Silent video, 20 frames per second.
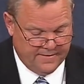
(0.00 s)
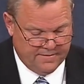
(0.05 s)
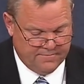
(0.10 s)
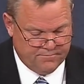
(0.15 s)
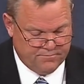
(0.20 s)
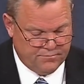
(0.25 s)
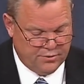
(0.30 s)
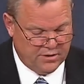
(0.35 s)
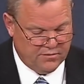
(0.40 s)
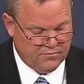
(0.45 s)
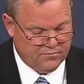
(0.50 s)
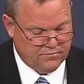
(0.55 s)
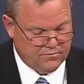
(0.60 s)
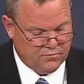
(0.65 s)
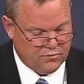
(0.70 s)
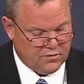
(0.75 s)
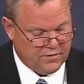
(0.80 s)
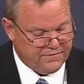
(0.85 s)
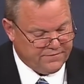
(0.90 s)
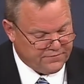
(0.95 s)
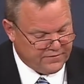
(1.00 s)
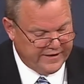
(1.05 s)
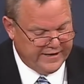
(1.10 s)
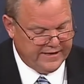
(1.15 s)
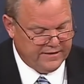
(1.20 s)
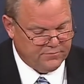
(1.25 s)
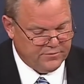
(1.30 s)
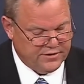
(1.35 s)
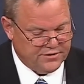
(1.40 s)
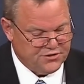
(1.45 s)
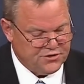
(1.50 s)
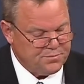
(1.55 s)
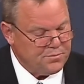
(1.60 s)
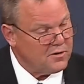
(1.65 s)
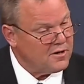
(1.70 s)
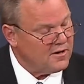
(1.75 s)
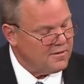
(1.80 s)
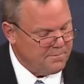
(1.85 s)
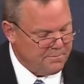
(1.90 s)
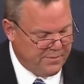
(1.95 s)
but we're afraid it would
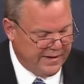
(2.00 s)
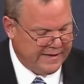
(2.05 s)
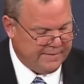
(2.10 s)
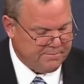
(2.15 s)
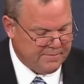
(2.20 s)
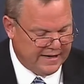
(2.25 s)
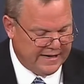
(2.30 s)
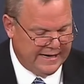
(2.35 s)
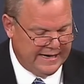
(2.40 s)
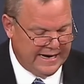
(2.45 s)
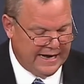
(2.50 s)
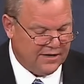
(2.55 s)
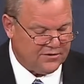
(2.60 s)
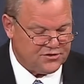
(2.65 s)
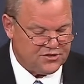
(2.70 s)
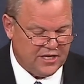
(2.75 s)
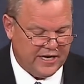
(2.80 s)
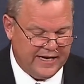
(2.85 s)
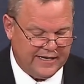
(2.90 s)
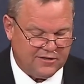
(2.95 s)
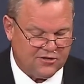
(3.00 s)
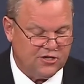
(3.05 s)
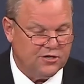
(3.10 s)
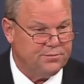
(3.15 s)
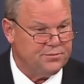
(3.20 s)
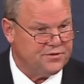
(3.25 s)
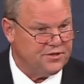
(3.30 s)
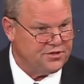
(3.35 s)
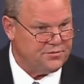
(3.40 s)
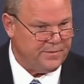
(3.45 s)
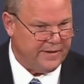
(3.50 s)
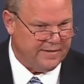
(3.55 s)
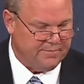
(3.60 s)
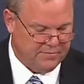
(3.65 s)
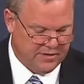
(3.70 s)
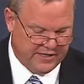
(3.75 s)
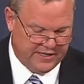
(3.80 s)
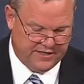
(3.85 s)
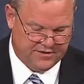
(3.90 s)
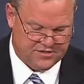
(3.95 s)
spur big moneyed outside groups to spend
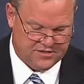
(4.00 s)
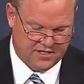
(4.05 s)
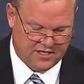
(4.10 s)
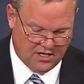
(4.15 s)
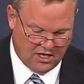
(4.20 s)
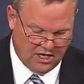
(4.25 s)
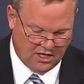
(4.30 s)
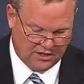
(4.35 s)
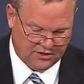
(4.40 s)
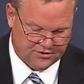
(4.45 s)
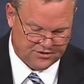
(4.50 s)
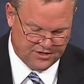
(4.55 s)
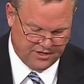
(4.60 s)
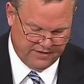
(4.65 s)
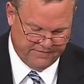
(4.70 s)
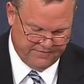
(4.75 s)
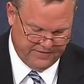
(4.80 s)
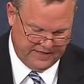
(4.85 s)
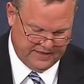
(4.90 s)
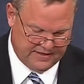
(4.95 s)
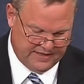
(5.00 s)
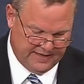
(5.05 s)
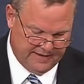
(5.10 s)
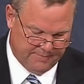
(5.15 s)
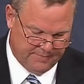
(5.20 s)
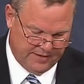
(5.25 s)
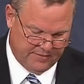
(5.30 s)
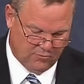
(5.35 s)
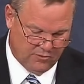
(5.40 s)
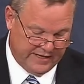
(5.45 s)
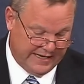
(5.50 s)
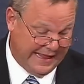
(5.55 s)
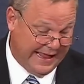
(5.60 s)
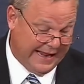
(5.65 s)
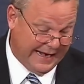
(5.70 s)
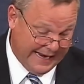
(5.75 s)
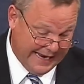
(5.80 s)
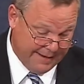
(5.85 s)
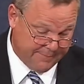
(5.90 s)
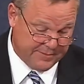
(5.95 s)
millions of dollars to defeat them. And when
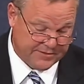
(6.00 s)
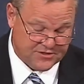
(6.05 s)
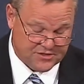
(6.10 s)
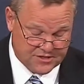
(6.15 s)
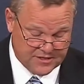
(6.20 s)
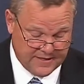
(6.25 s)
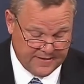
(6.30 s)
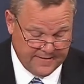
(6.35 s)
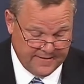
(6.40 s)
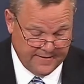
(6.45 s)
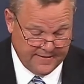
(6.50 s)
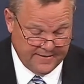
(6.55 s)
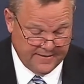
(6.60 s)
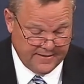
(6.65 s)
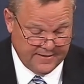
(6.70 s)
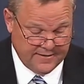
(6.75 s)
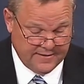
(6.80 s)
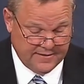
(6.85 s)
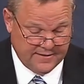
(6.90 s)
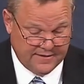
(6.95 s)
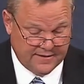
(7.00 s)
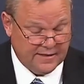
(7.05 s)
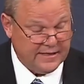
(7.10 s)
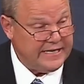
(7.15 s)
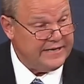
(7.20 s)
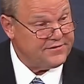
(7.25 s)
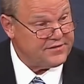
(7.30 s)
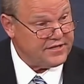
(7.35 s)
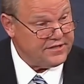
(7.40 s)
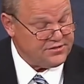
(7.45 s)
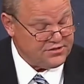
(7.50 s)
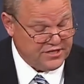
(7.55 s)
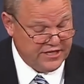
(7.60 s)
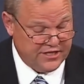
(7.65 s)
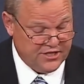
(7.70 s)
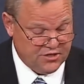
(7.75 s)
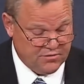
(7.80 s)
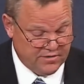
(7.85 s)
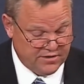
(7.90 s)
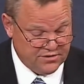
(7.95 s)
that happens, it leaves
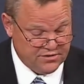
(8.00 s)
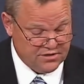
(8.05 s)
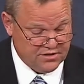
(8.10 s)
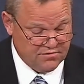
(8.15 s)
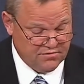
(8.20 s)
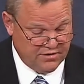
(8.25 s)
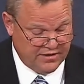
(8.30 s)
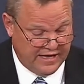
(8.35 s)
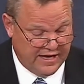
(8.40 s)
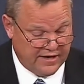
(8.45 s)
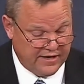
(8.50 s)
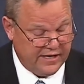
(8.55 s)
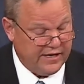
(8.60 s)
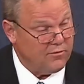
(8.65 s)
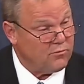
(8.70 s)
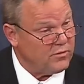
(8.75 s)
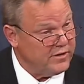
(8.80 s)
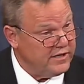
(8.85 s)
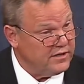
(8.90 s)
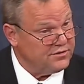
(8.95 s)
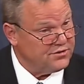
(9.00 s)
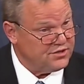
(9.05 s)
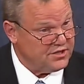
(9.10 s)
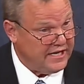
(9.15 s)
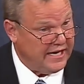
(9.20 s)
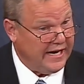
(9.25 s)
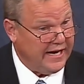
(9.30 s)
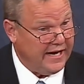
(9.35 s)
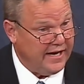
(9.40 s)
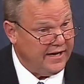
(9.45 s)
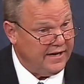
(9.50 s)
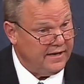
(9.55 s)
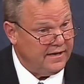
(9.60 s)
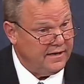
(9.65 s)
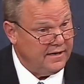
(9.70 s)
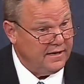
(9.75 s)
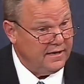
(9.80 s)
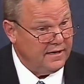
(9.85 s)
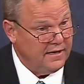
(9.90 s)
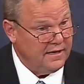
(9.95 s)
constituents without any real say
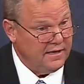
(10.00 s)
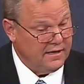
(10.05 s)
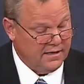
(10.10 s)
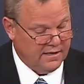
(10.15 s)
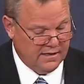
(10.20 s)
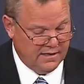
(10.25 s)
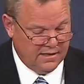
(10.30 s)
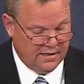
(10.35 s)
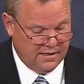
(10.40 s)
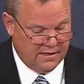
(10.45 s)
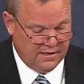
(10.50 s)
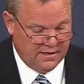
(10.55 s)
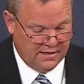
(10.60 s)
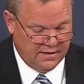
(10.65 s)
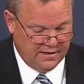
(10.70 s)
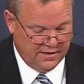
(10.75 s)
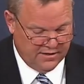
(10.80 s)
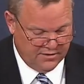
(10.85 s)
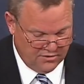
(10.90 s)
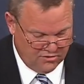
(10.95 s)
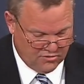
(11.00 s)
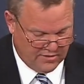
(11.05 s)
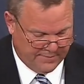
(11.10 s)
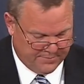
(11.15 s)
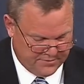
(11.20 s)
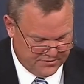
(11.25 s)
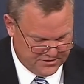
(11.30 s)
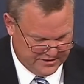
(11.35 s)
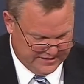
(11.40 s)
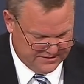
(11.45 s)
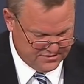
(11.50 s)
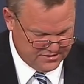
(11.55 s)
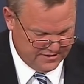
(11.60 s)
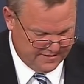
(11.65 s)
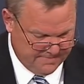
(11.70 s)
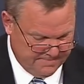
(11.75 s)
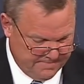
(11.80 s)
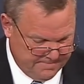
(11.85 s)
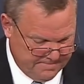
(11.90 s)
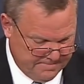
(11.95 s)
in who represents them.